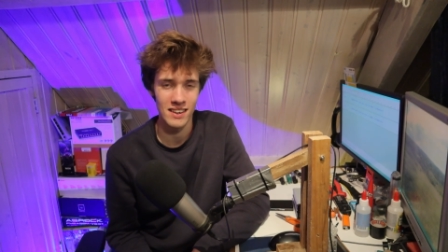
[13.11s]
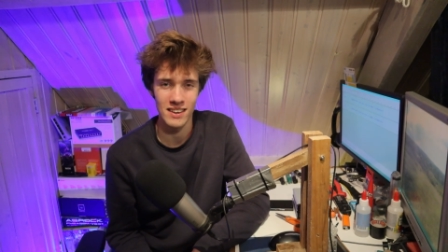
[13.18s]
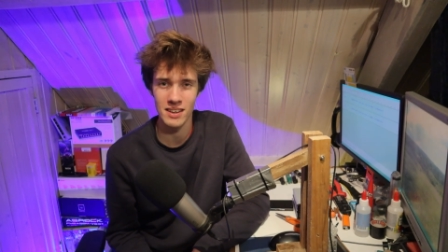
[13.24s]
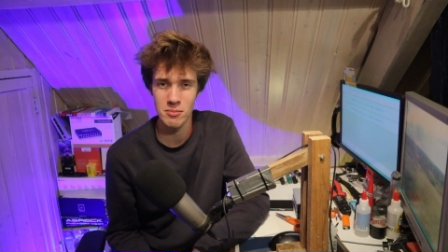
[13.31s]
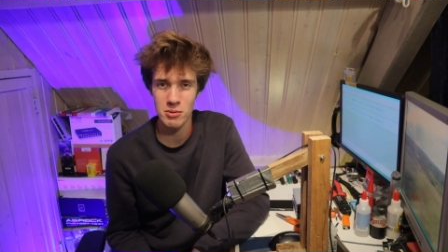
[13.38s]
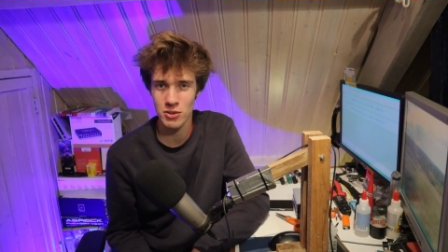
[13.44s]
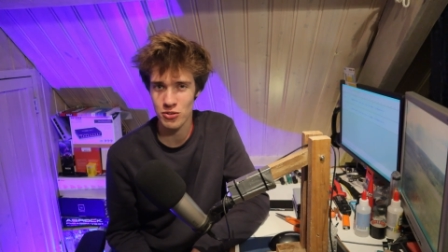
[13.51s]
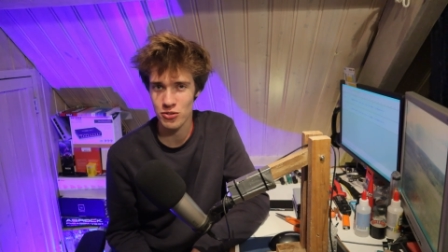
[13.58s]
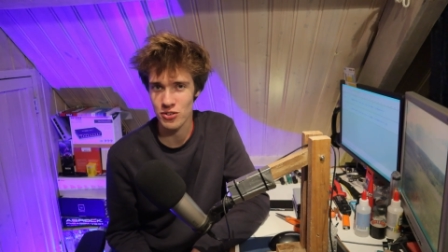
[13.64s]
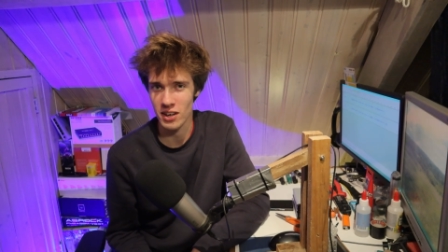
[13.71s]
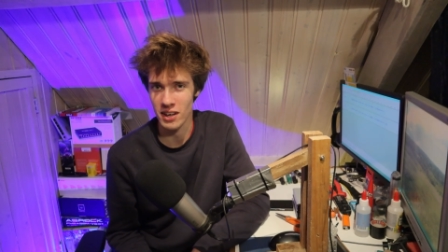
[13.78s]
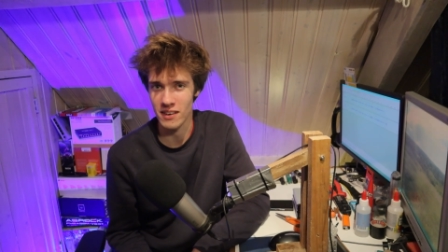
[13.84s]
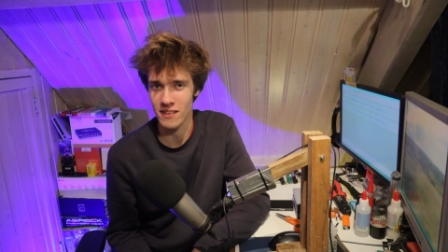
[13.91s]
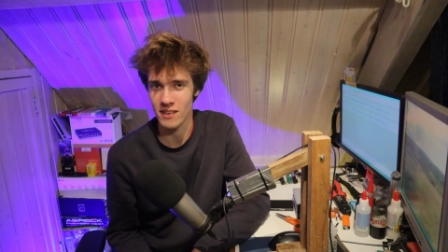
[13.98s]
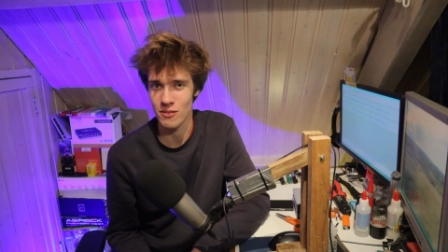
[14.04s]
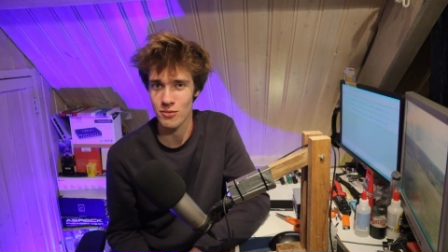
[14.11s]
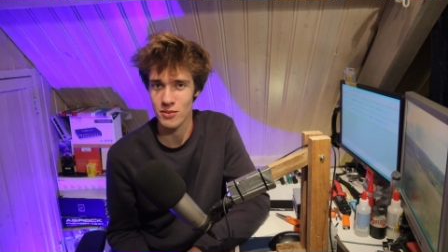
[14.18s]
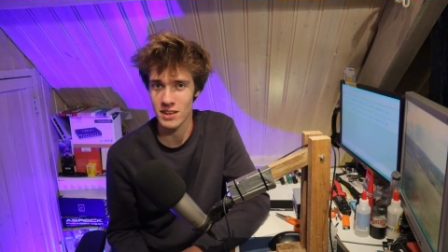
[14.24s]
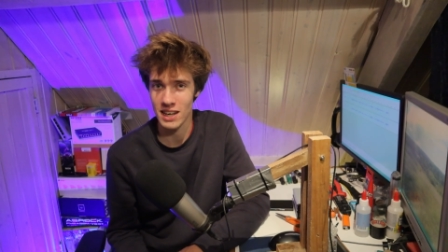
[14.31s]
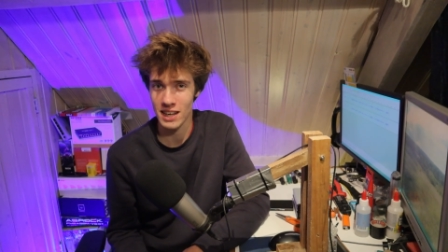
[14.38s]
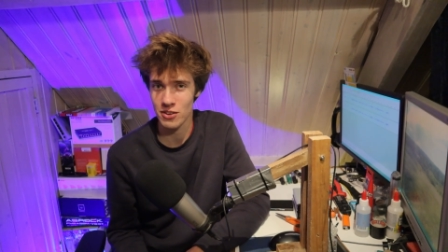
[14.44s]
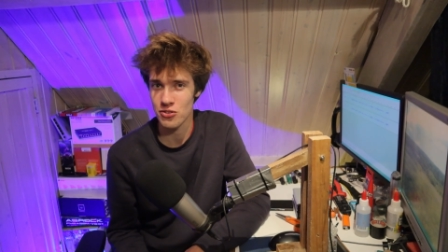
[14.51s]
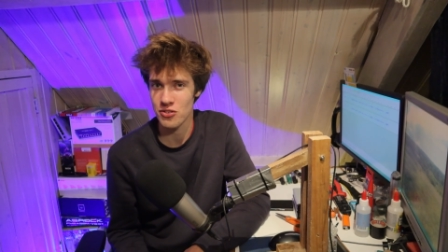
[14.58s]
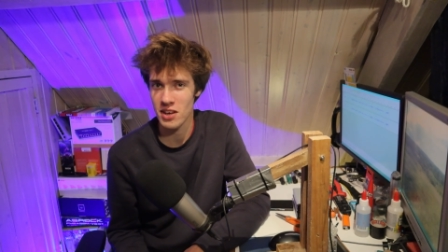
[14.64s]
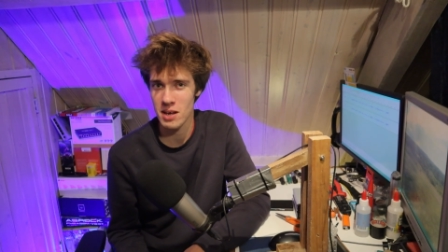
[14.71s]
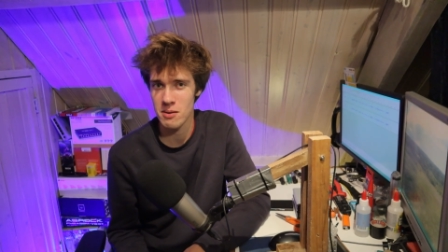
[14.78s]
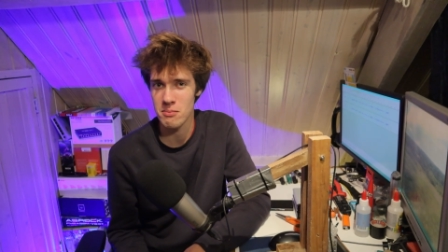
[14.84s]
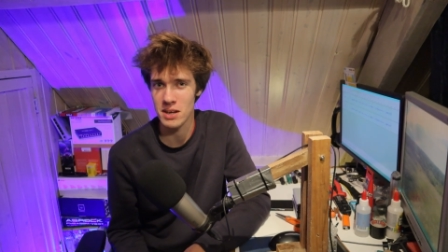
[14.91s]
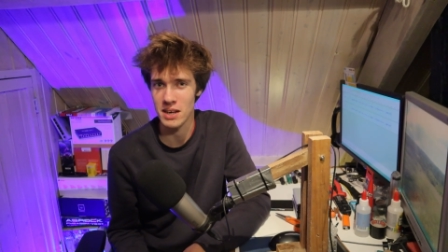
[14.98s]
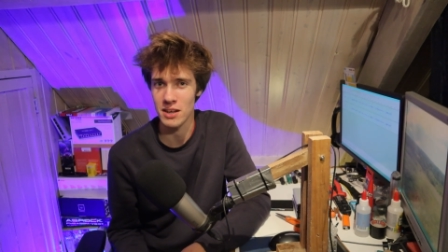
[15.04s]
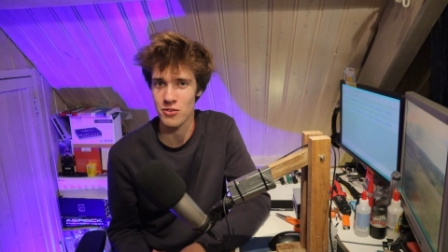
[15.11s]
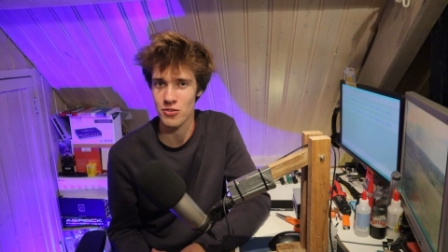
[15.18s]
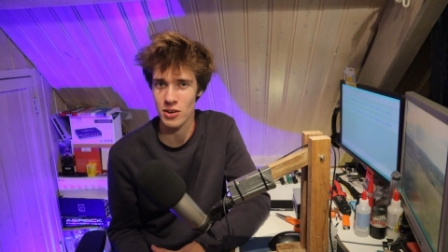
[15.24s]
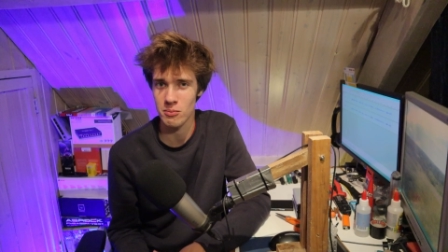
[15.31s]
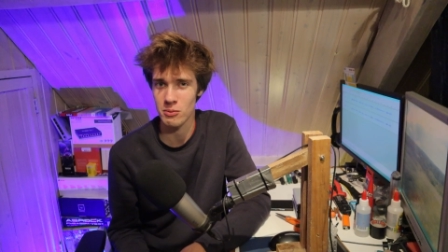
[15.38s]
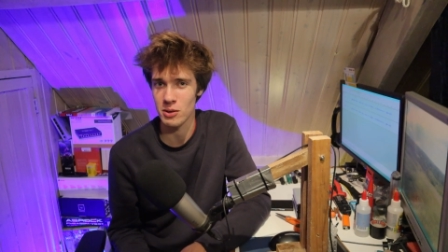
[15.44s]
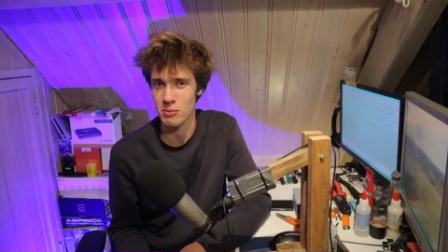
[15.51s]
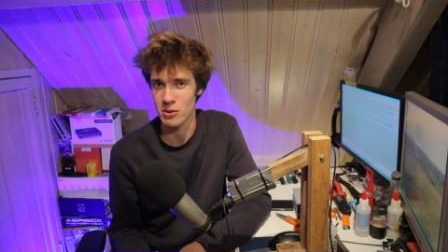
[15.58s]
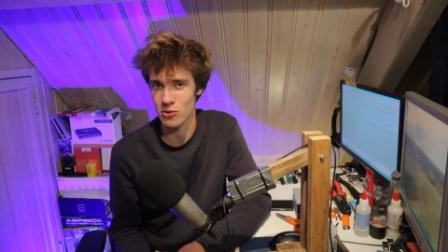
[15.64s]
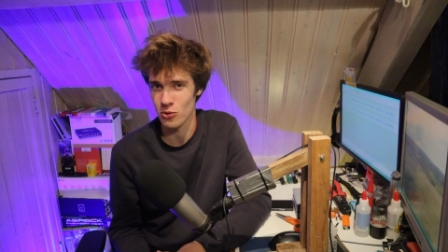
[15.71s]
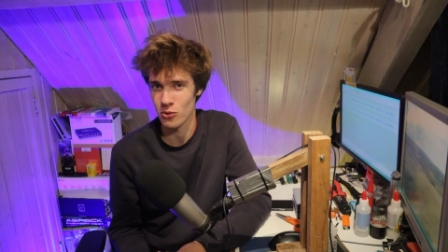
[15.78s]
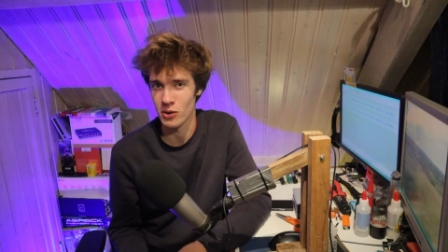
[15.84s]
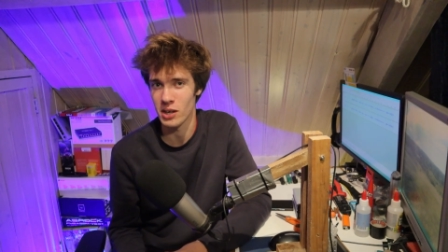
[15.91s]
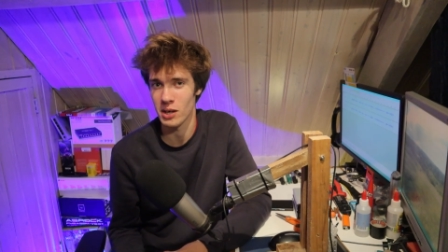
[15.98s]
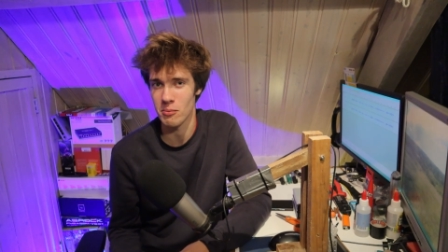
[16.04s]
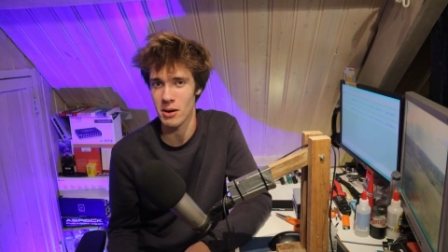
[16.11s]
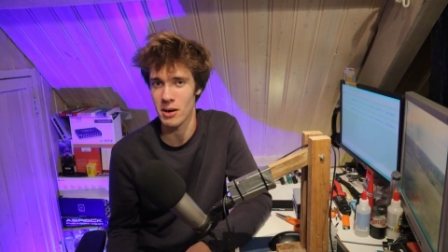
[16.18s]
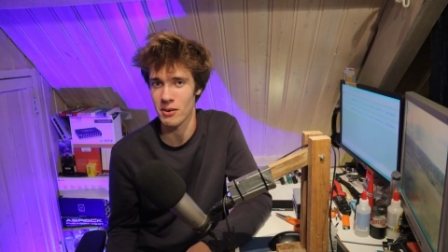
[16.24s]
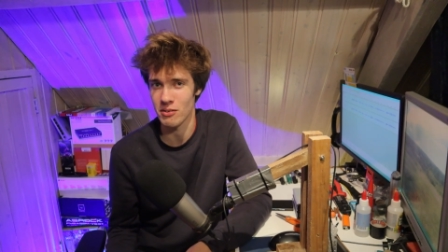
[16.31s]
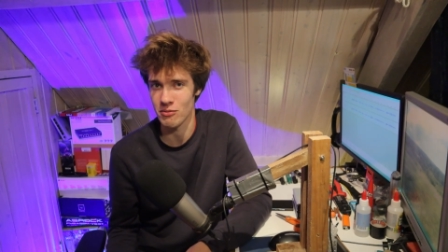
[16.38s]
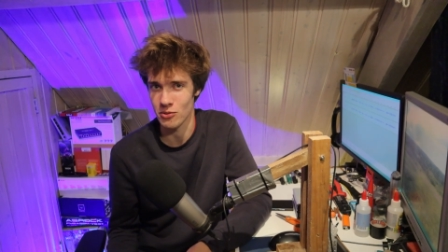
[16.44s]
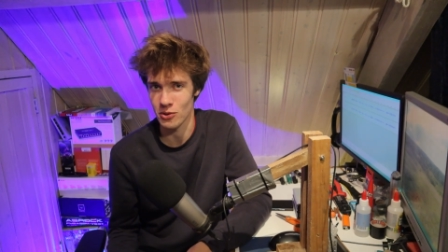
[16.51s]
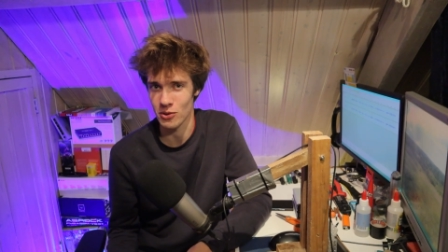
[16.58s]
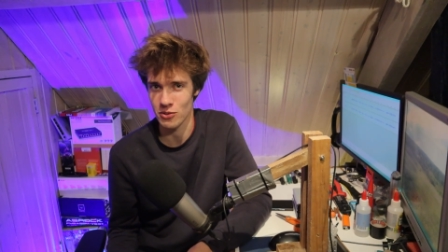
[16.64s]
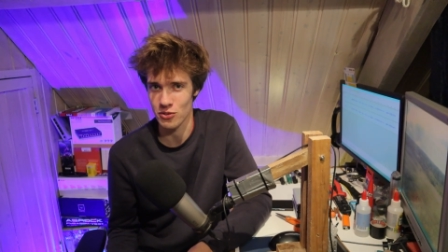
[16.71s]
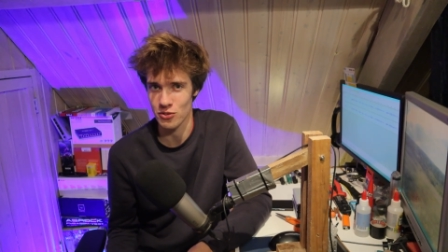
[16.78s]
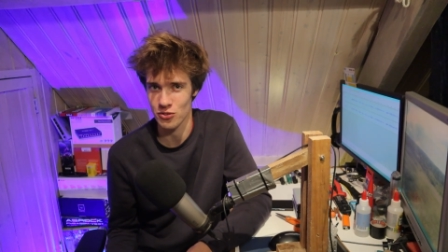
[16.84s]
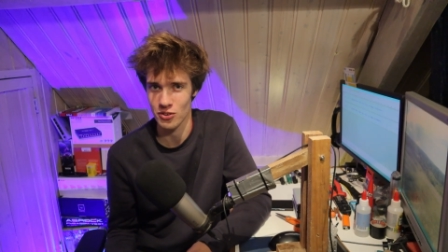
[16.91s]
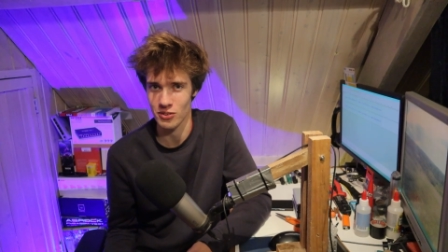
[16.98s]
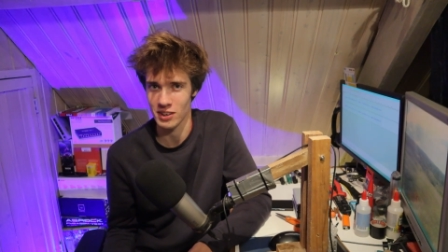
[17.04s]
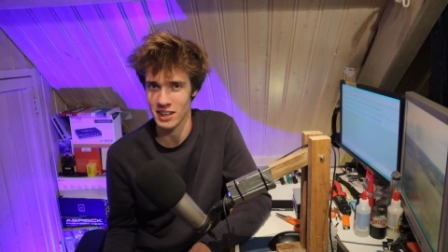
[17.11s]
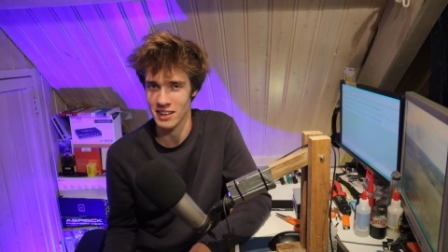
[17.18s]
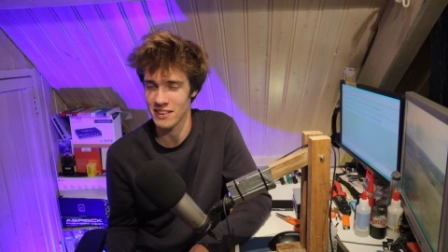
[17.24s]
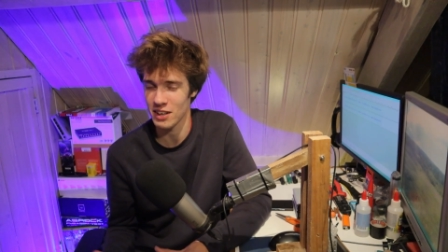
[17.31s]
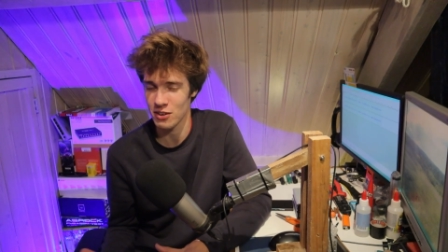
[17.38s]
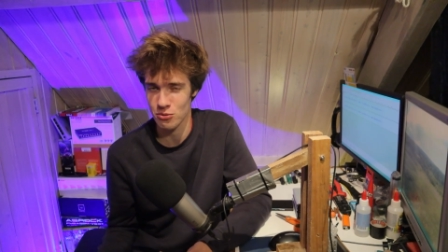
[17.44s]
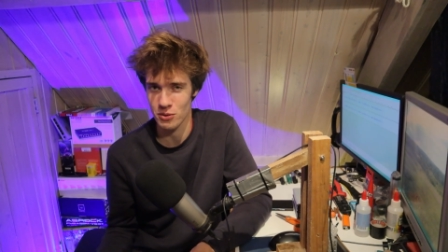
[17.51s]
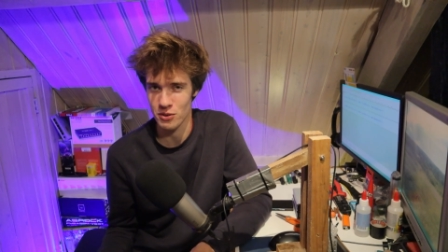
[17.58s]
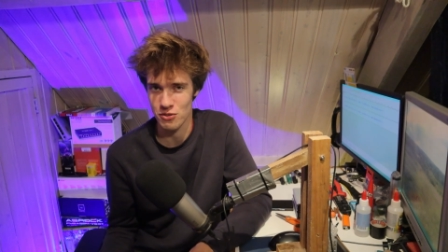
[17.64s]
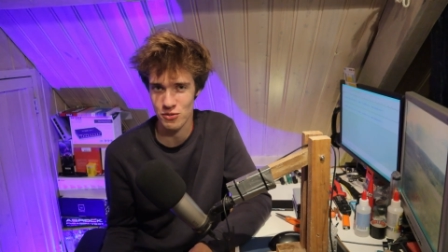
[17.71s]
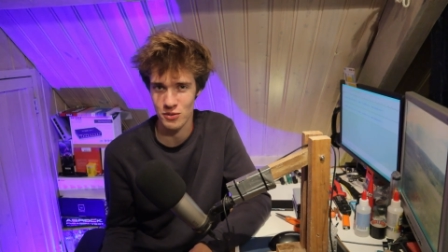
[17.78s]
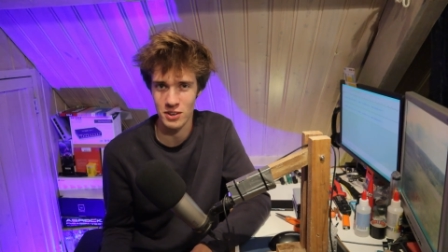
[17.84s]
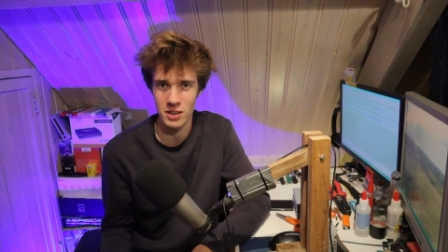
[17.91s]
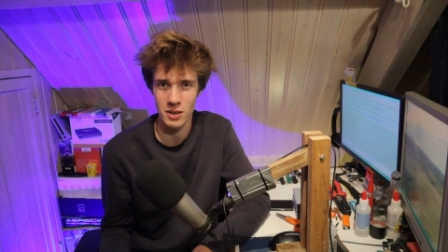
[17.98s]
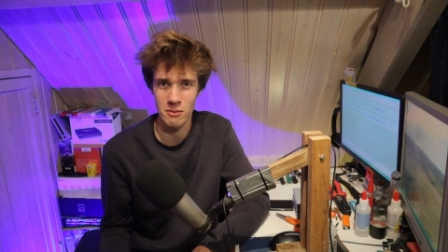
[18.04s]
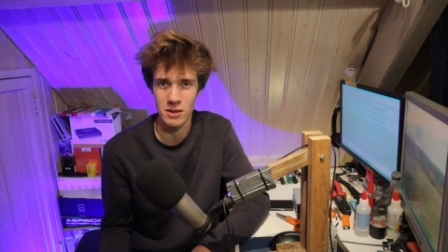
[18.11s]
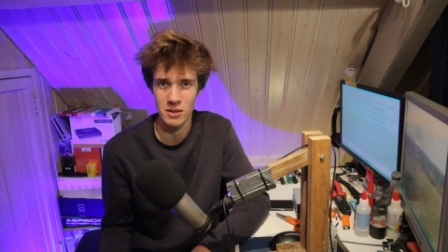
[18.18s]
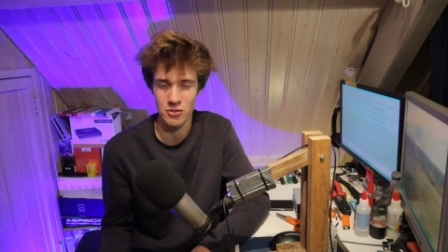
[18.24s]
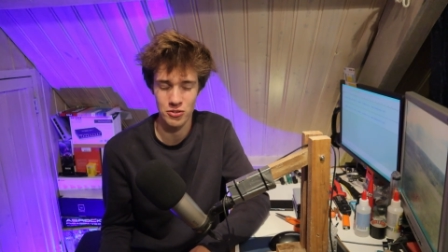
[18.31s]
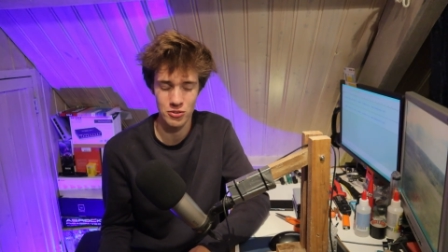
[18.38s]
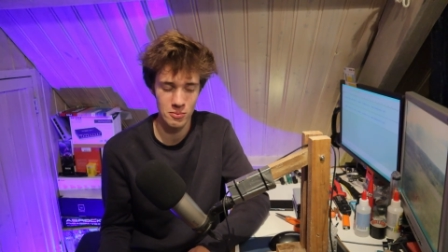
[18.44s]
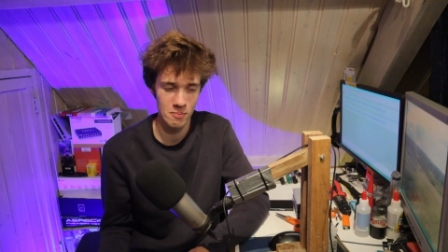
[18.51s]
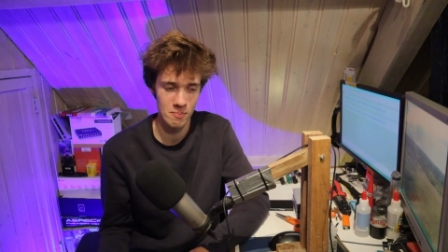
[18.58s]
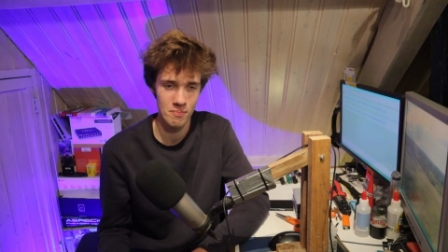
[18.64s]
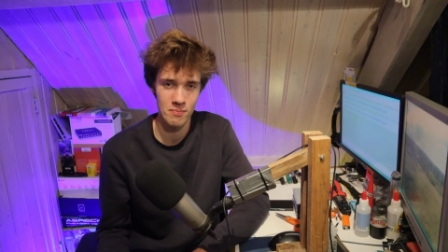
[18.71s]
Let me just say that for the next 10 minutes, I'm going to be talking about inverters, okay? That's what this video is.